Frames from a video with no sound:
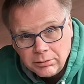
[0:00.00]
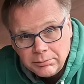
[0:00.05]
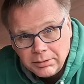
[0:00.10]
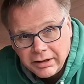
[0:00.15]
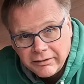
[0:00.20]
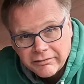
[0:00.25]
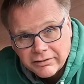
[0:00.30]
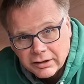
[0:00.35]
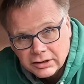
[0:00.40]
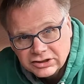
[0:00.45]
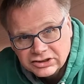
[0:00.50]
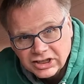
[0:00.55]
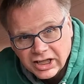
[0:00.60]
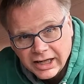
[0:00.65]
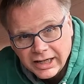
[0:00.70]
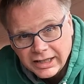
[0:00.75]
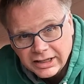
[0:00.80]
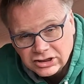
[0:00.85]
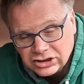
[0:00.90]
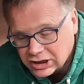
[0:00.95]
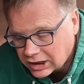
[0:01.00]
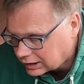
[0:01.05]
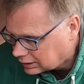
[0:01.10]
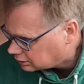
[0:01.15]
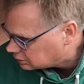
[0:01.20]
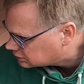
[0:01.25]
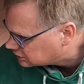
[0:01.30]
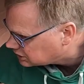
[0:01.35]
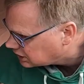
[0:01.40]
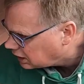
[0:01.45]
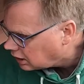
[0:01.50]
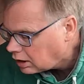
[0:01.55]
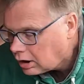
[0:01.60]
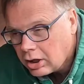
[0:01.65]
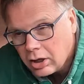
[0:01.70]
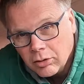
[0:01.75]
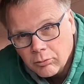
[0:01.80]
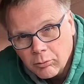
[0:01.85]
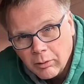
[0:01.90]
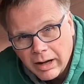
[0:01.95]
many of the sailing channels
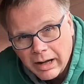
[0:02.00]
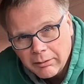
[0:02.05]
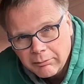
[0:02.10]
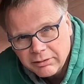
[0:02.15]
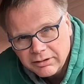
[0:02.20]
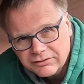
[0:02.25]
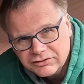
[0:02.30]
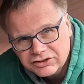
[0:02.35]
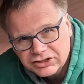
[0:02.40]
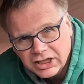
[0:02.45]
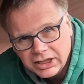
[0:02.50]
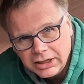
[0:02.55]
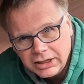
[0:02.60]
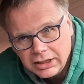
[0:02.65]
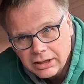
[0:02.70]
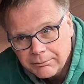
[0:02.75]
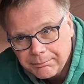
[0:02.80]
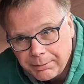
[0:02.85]
where we've seen